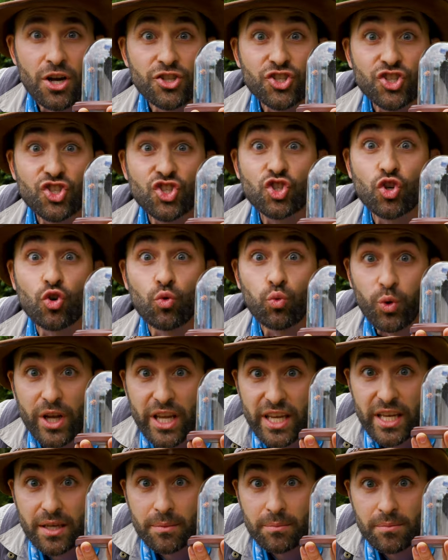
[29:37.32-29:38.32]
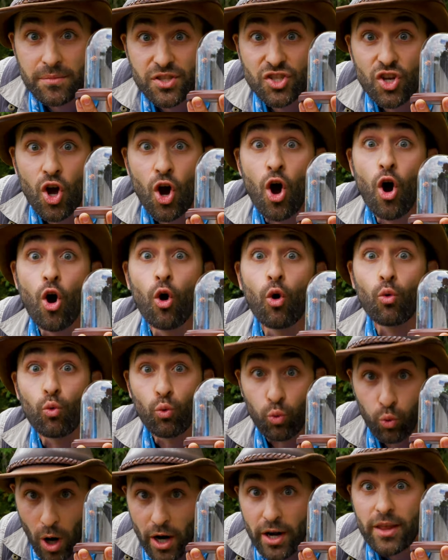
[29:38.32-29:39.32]
screams,
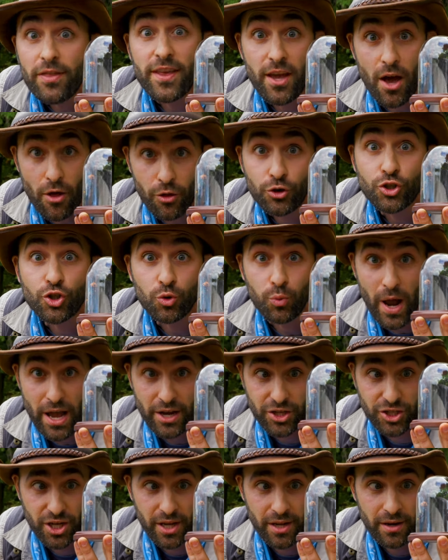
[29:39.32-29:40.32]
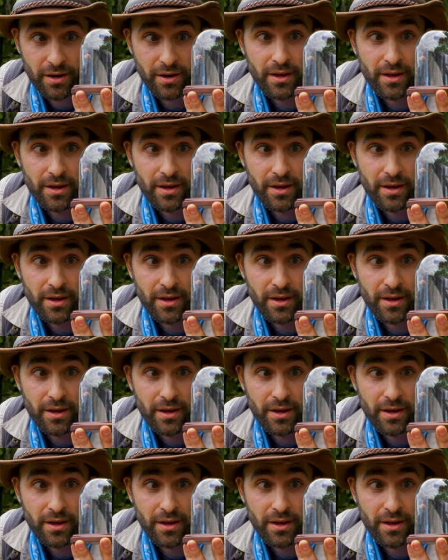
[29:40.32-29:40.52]
run in the other direction,